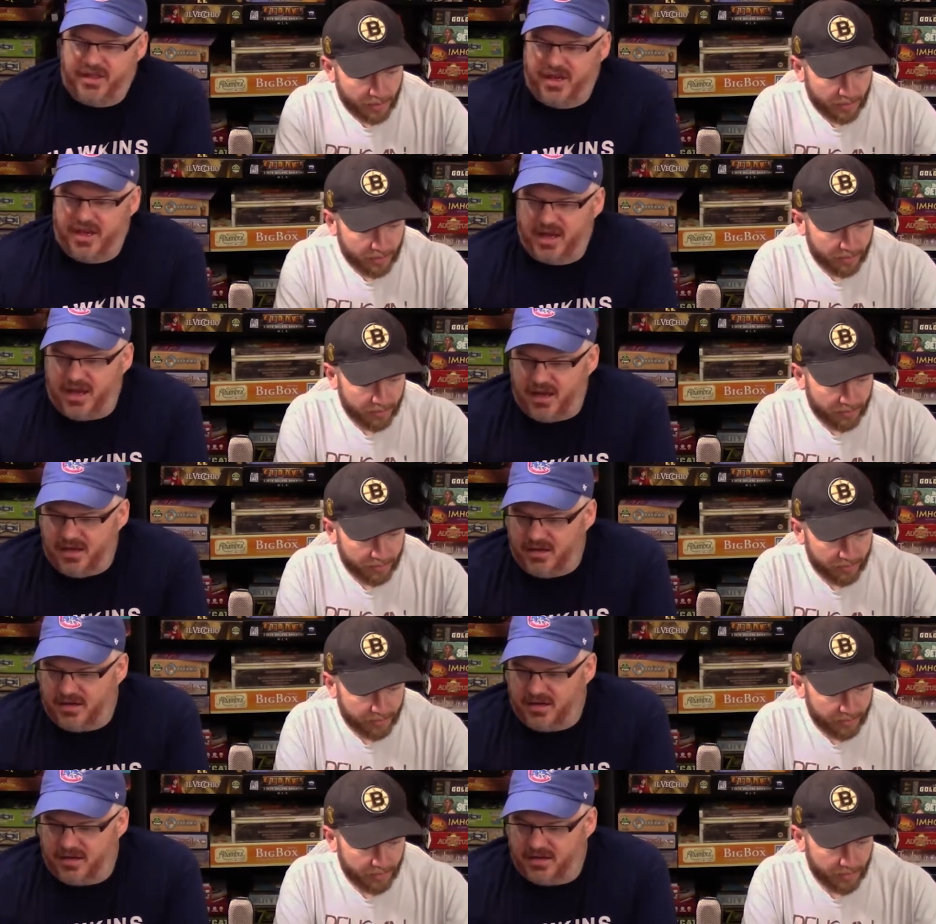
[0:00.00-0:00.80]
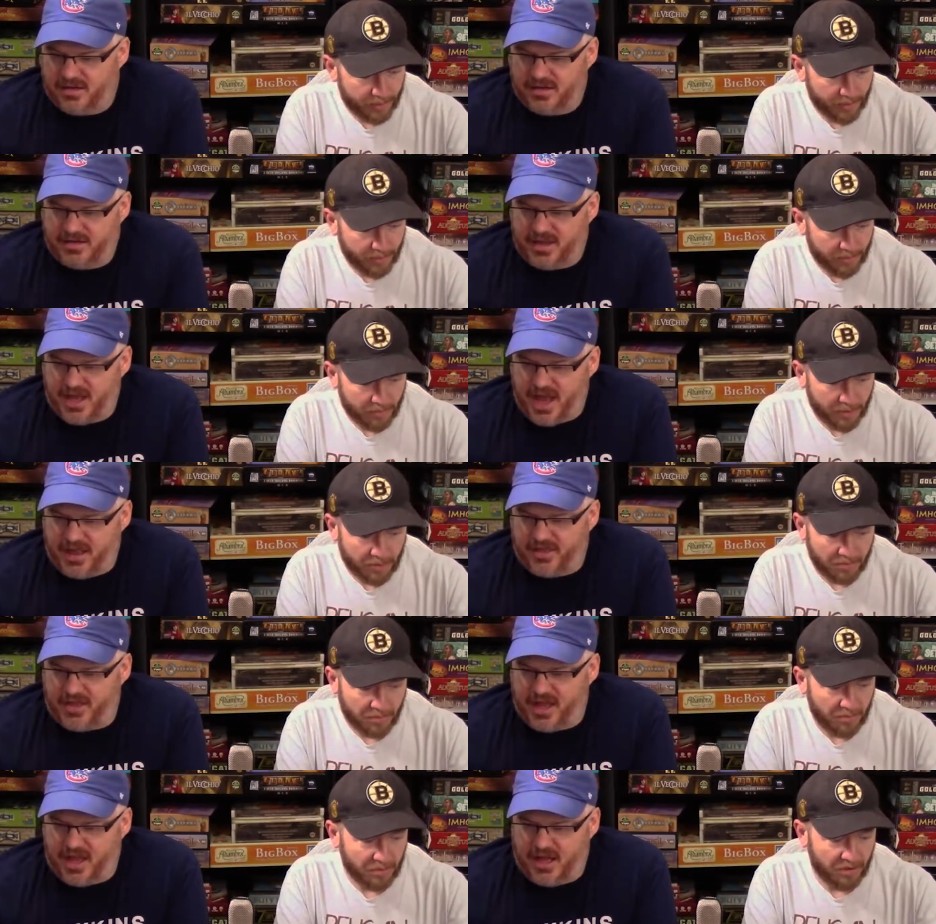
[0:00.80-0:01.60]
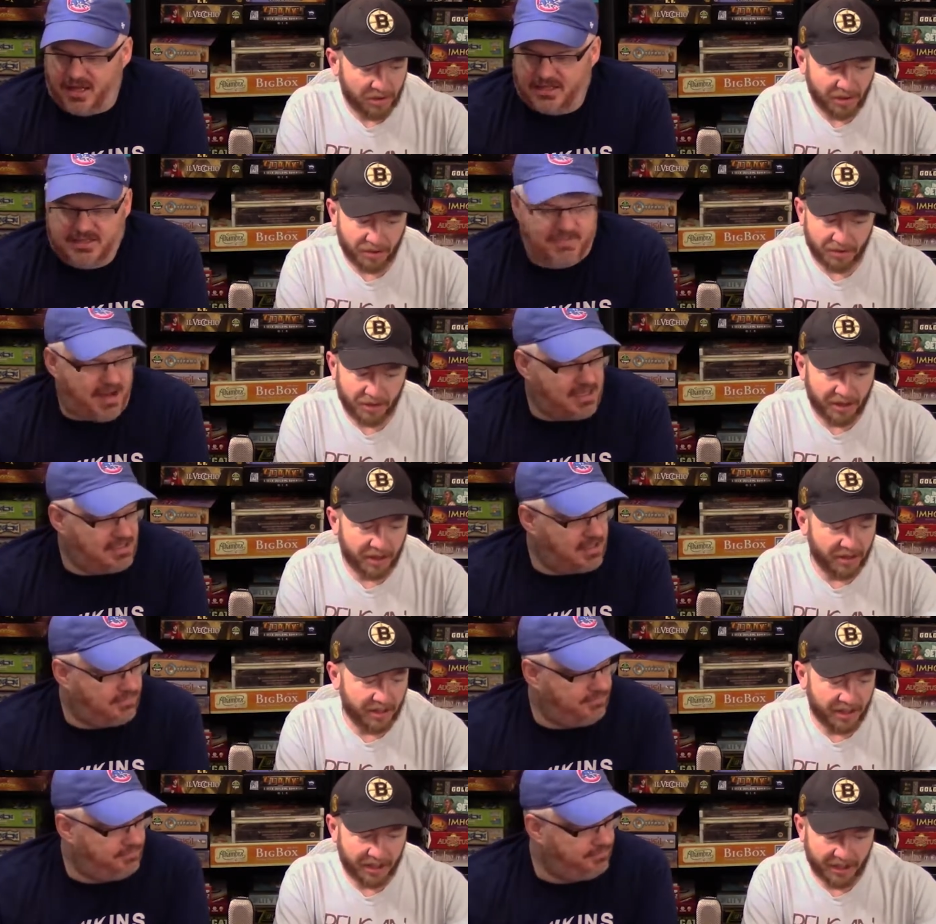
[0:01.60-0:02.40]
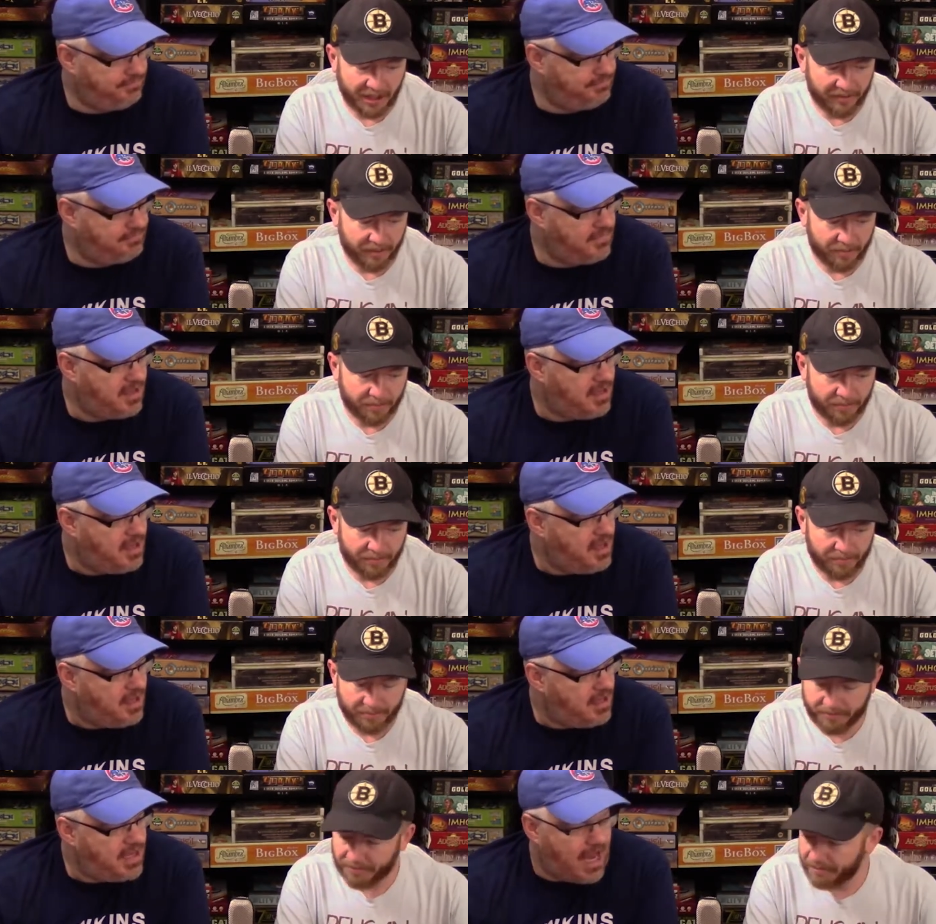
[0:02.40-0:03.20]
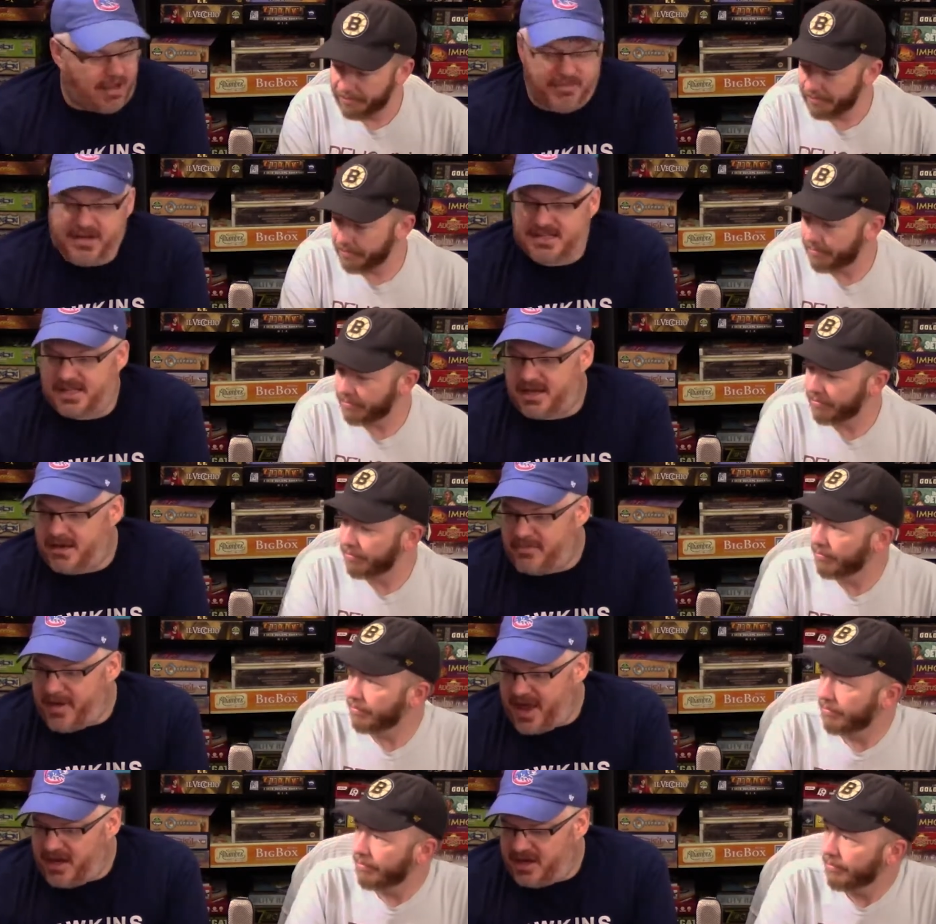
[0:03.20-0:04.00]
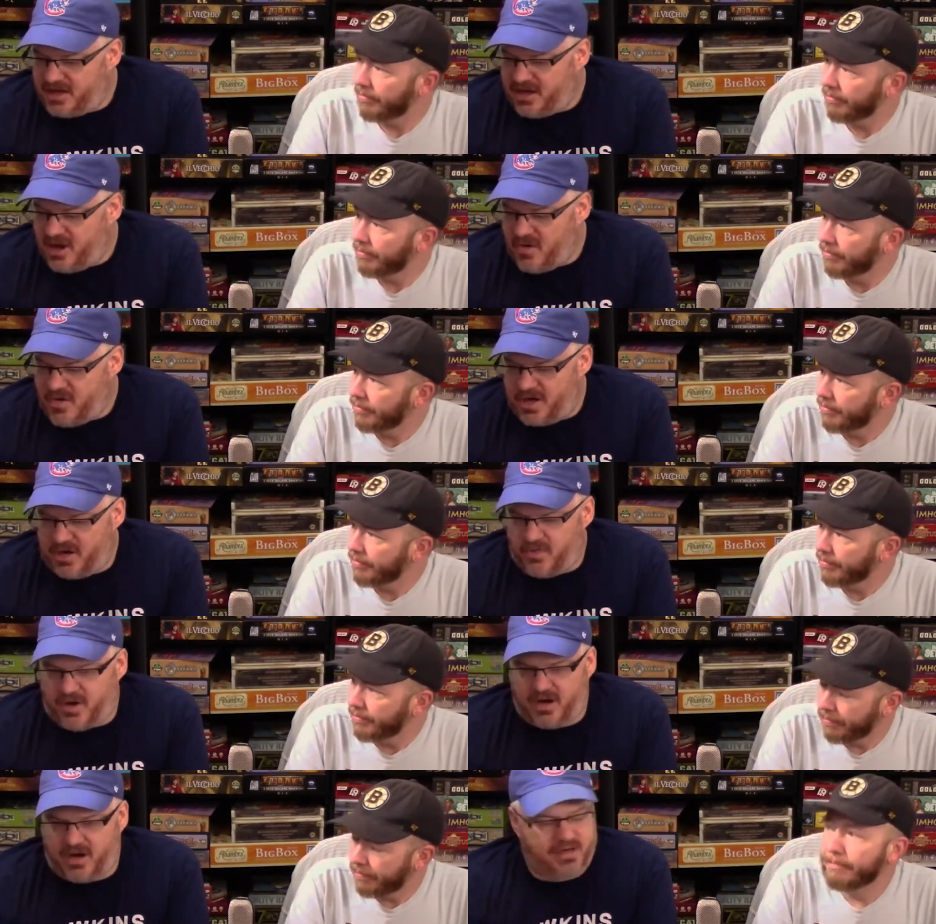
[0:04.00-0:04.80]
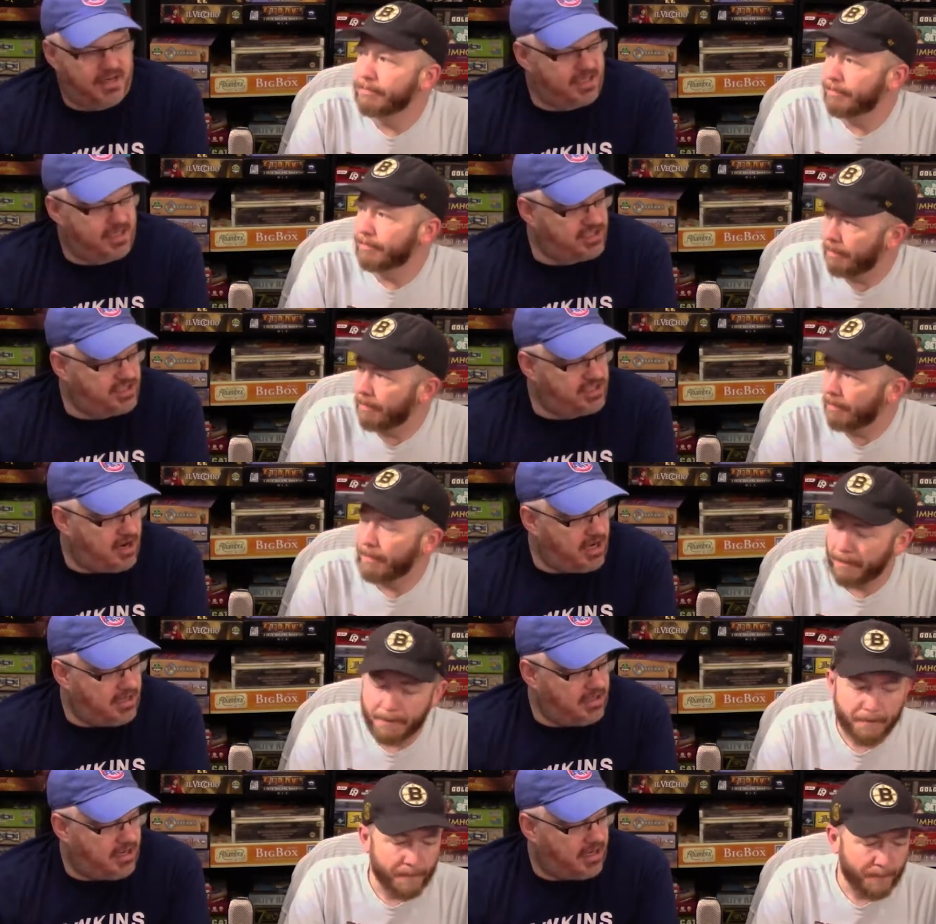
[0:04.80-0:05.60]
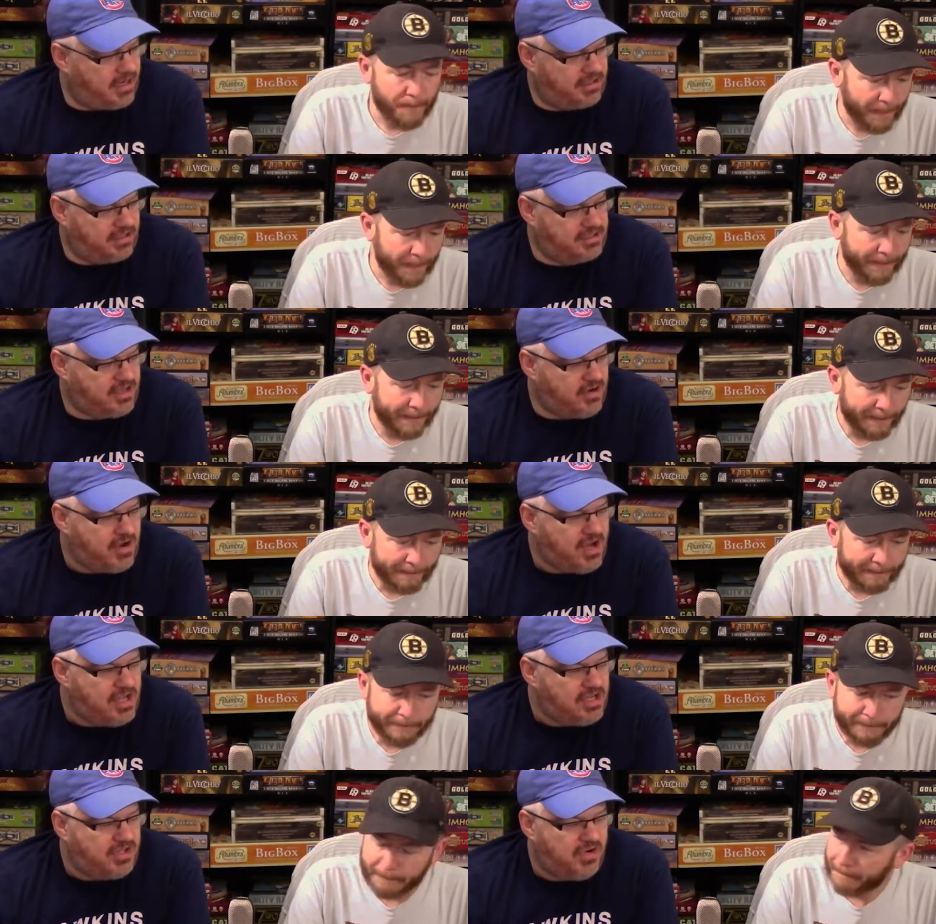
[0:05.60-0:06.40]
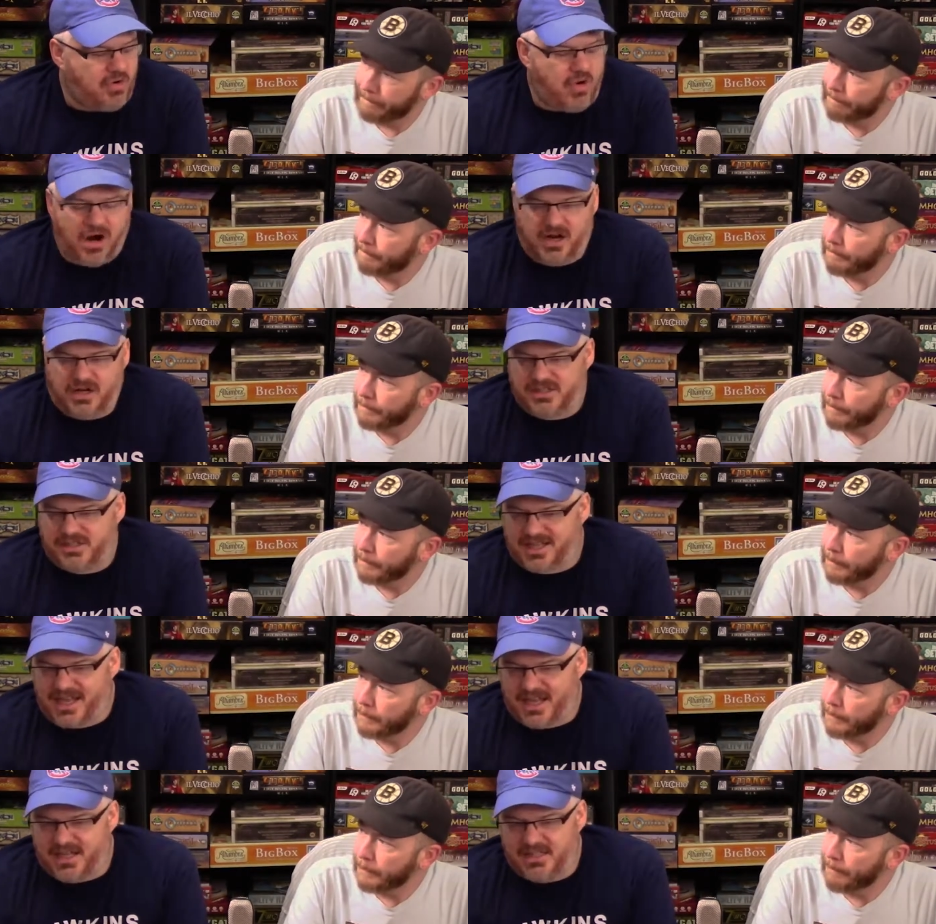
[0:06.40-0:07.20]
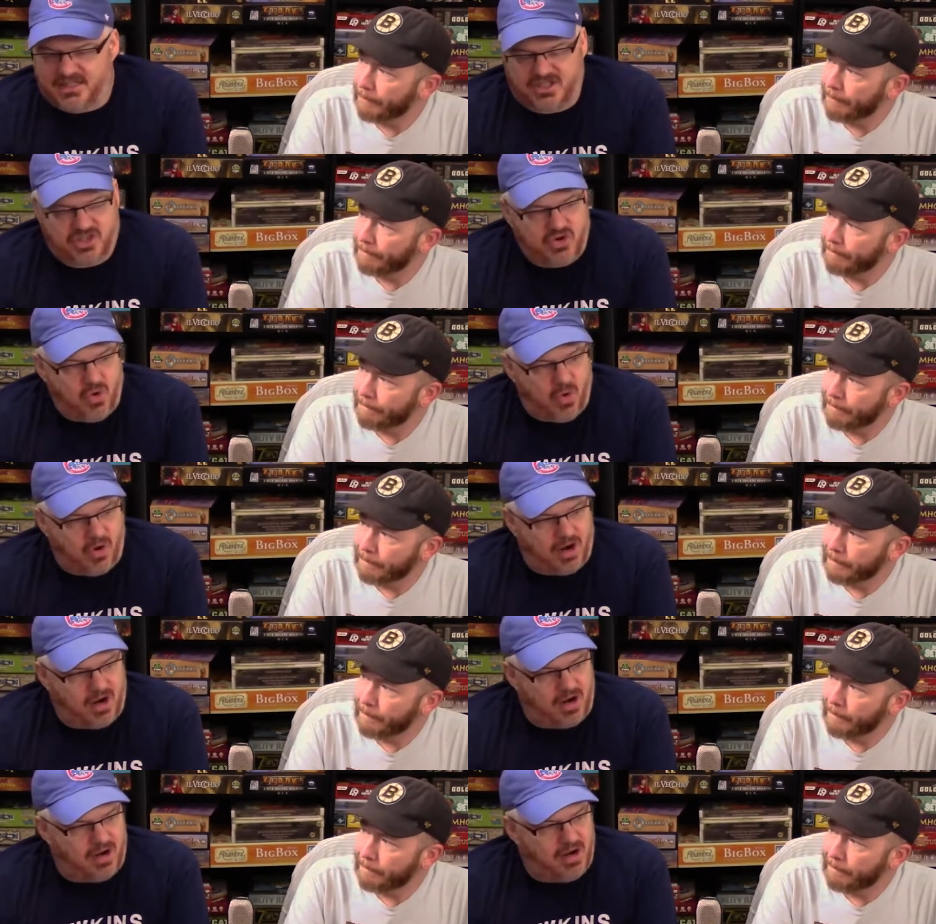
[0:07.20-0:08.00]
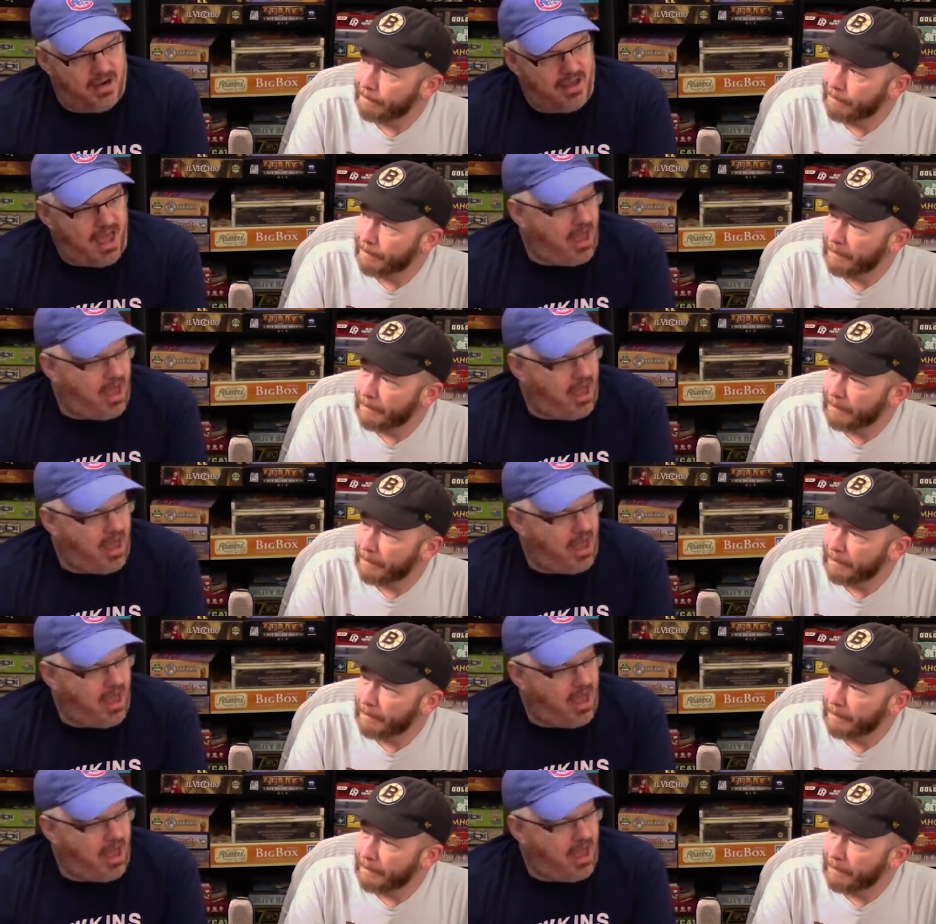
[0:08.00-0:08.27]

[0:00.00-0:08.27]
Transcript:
Speaker 1: one of the uh, the, the literally on any of them. Yeah, because the companion can go anywhere. That's mm -hmm. your mm-hmm. starting character. So two hearts is your